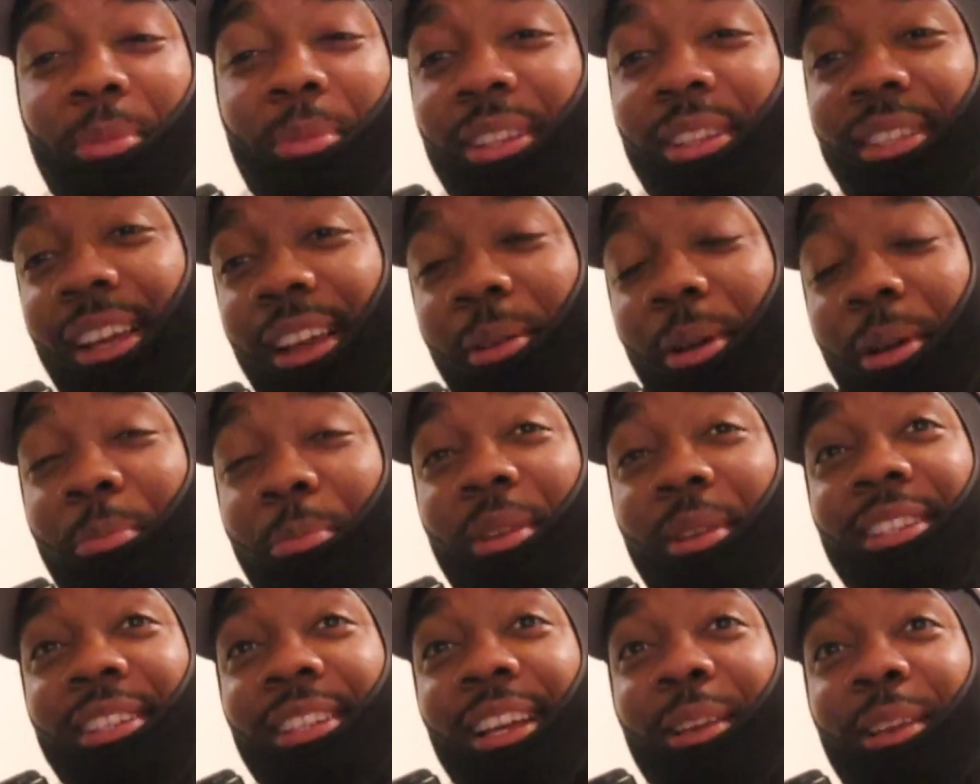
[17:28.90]
I'm the
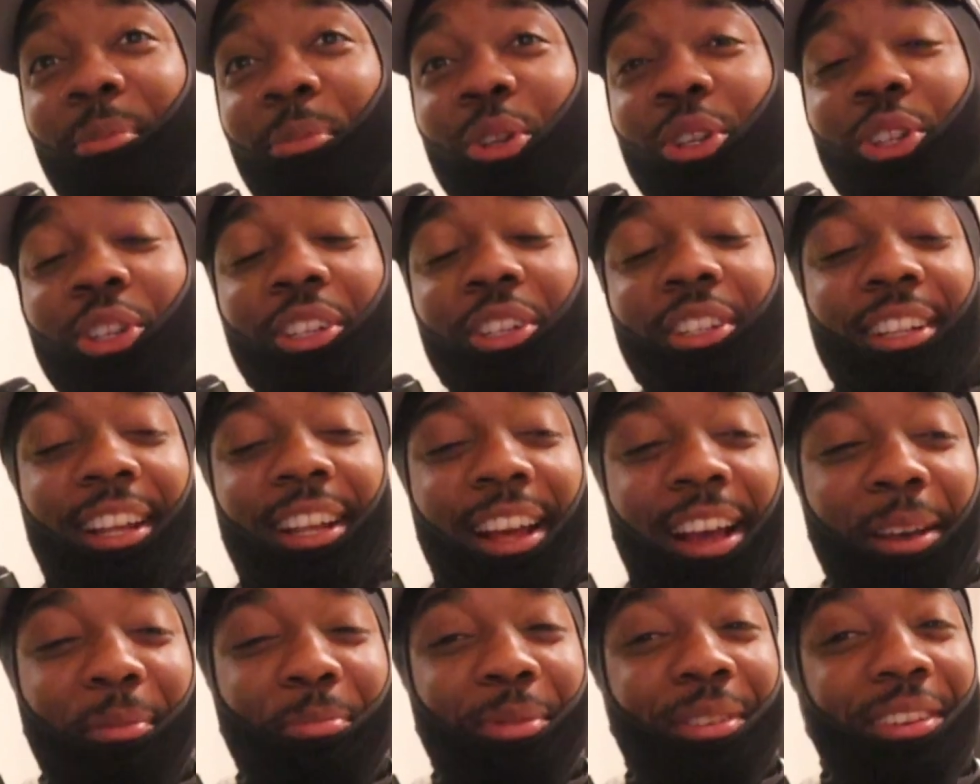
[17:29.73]
type of cook that
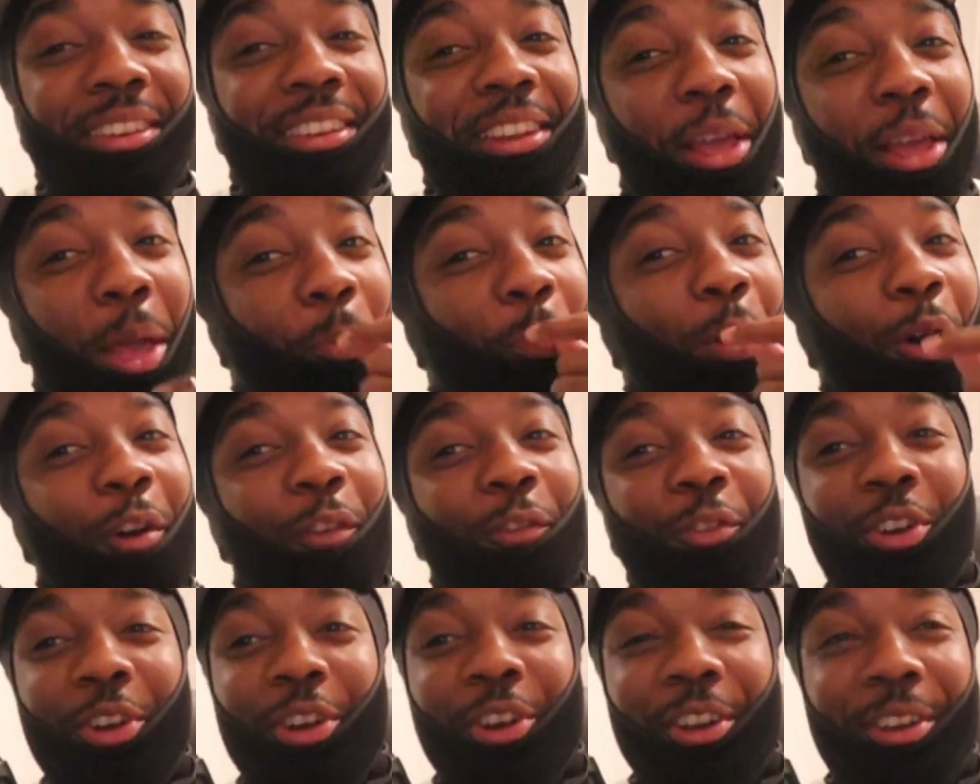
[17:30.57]
I be in that
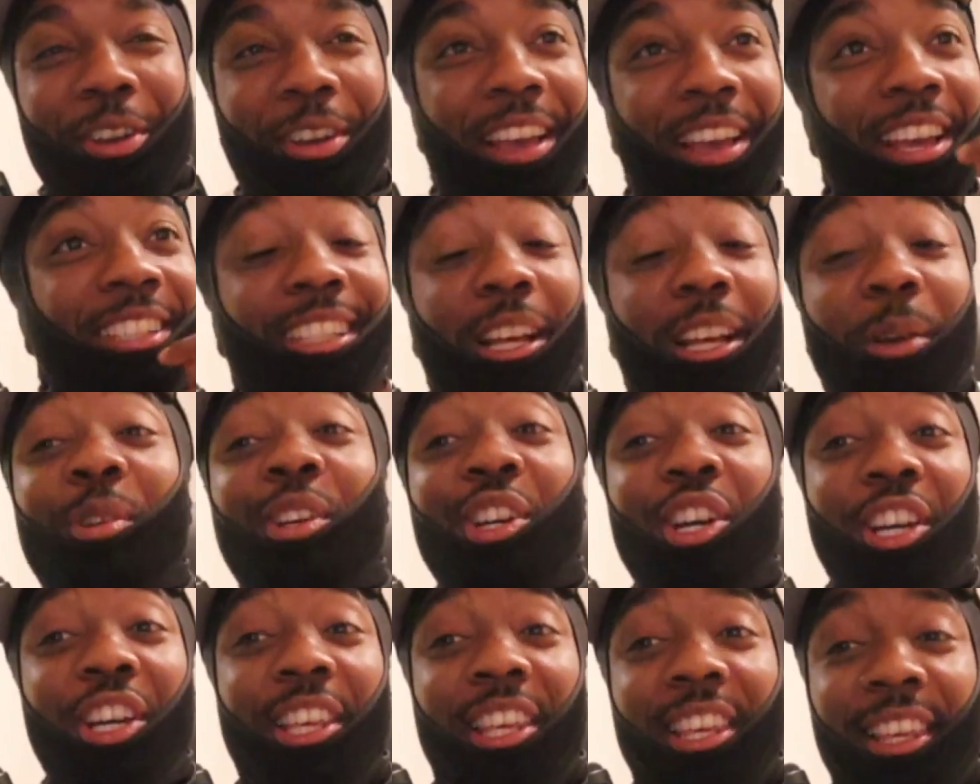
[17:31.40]
motherfucker. As I'm
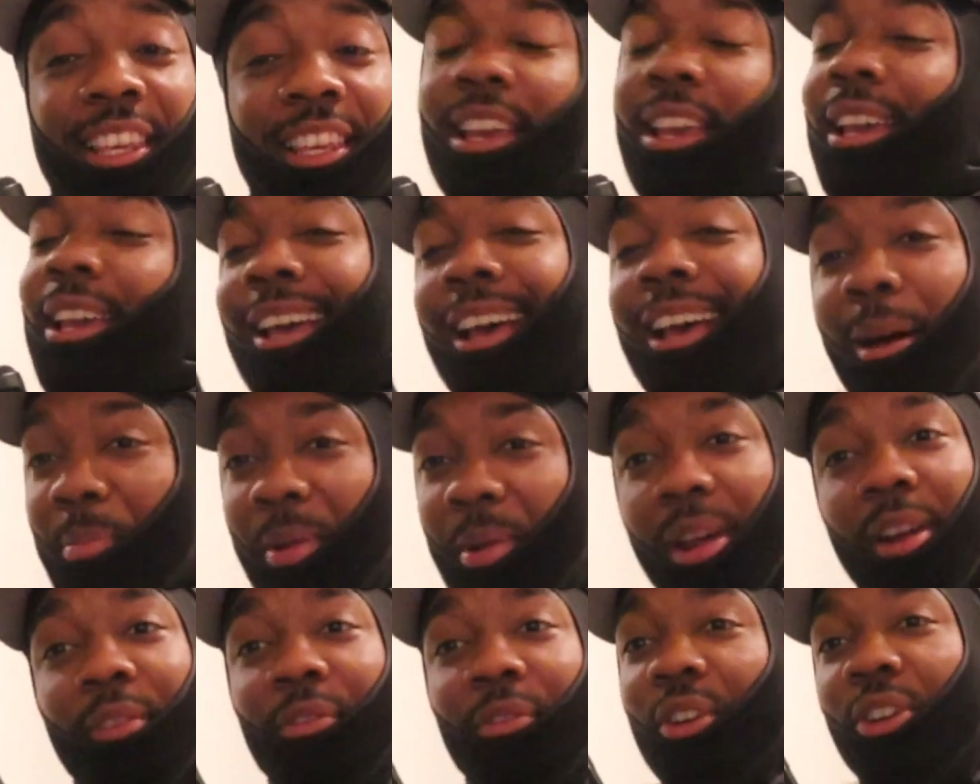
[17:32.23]
cooking, I'm
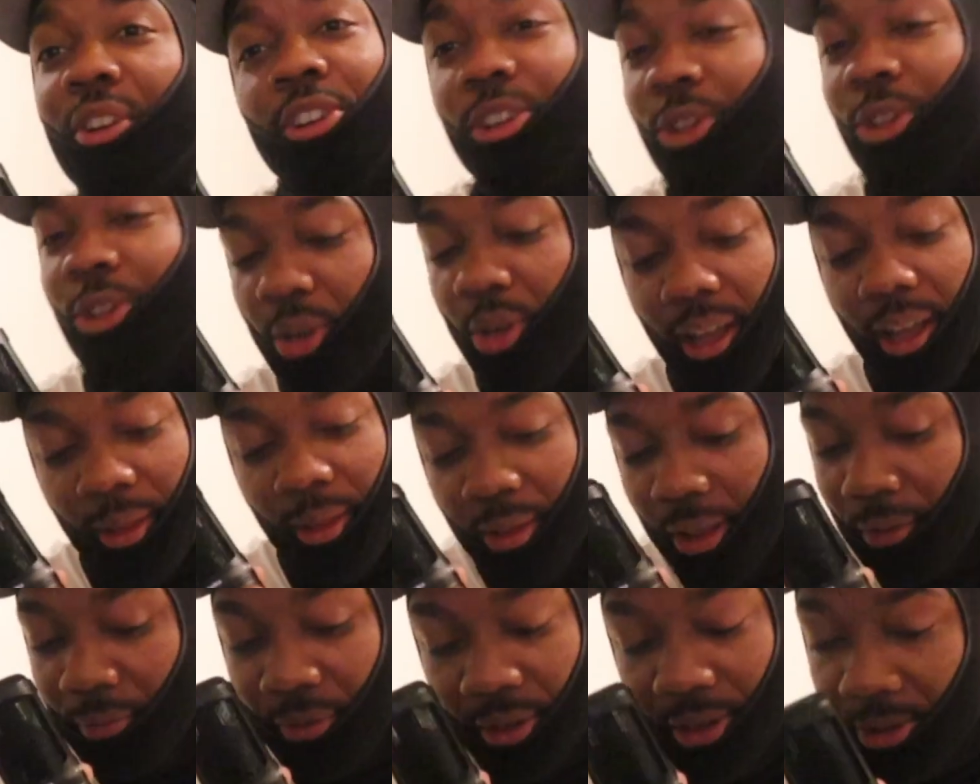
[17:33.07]
never hungry after
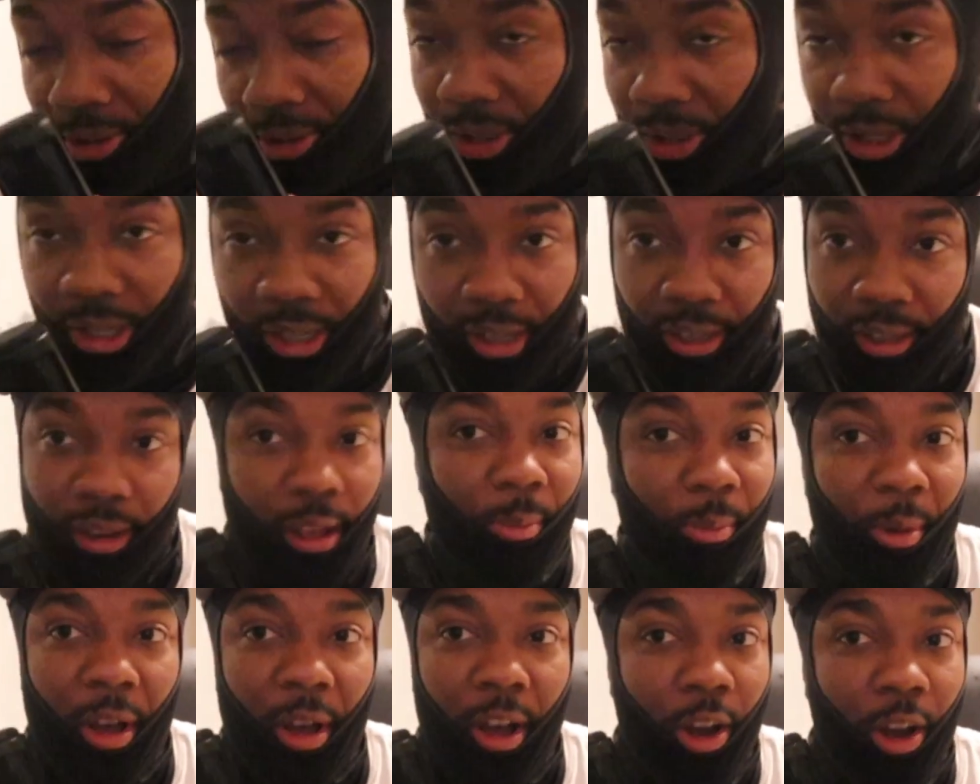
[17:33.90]
I'm finished cooking. I'm
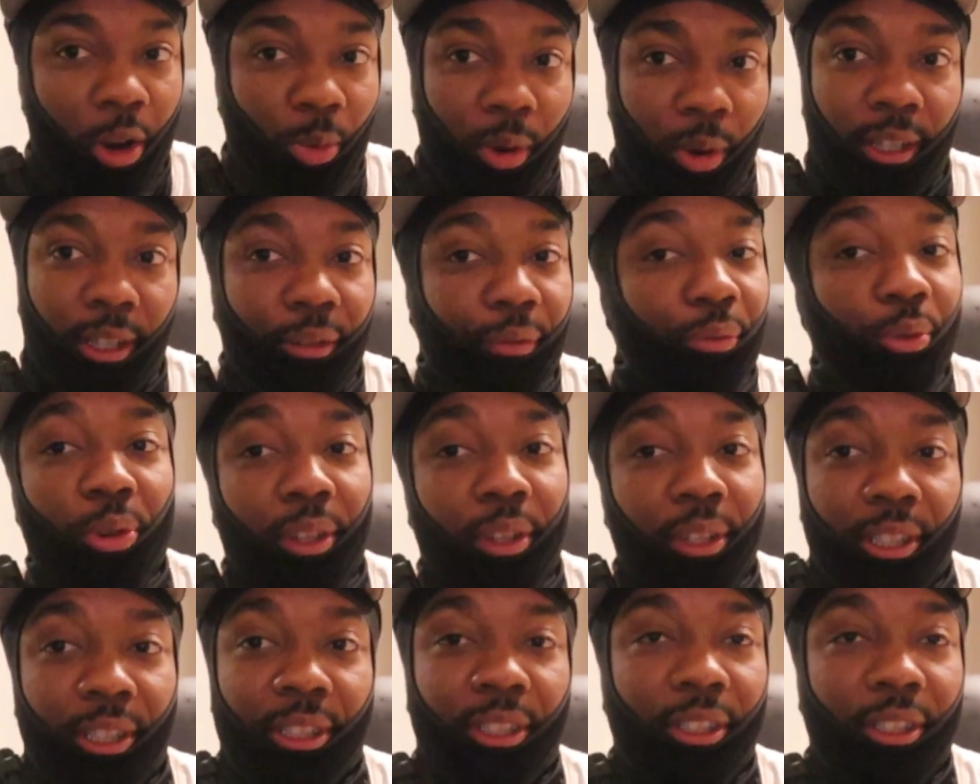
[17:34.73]
always full of shit.